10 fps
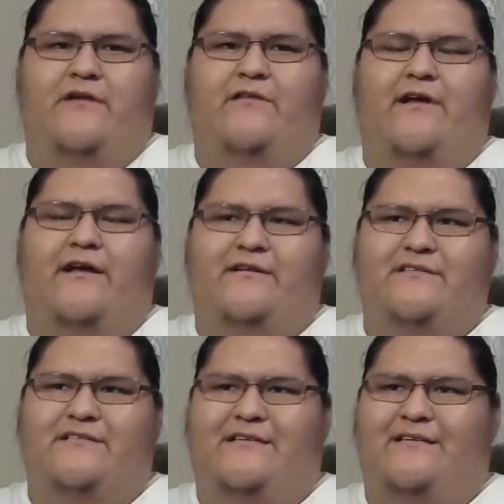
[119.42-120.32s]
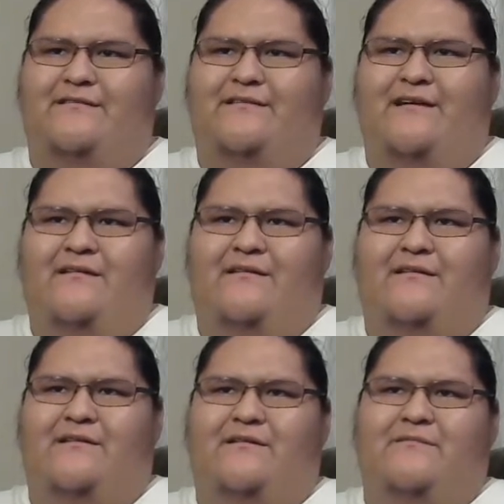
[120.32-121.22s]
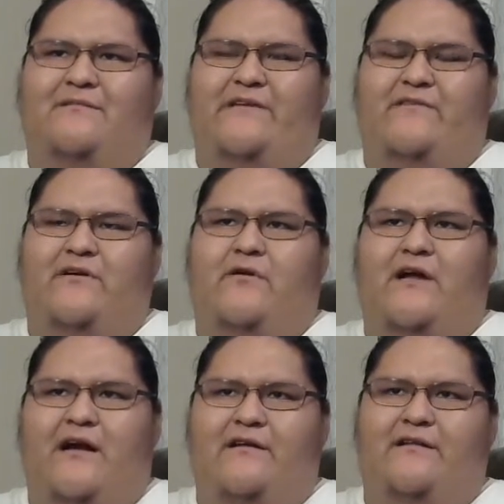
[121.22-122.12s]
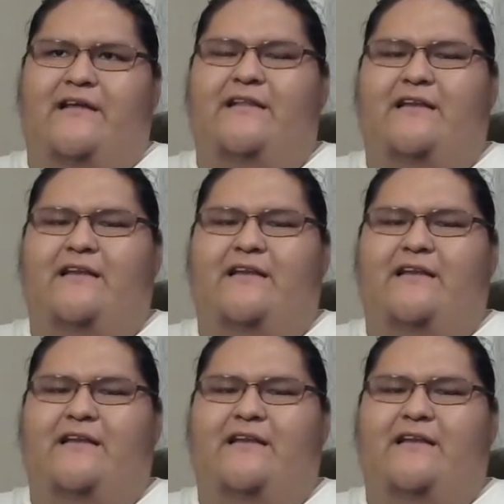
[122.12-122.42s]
writers, and even going higher than that, the